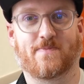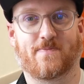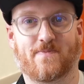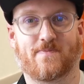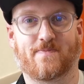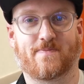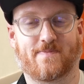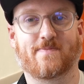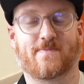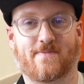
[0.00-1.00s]
I don't know anything about
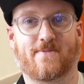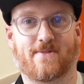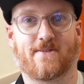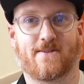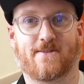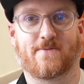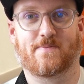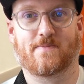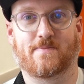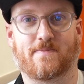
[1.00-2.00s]
this, but I get the
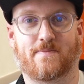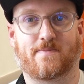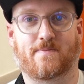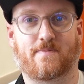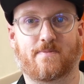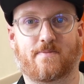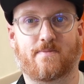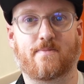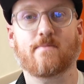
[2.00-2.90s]
idea.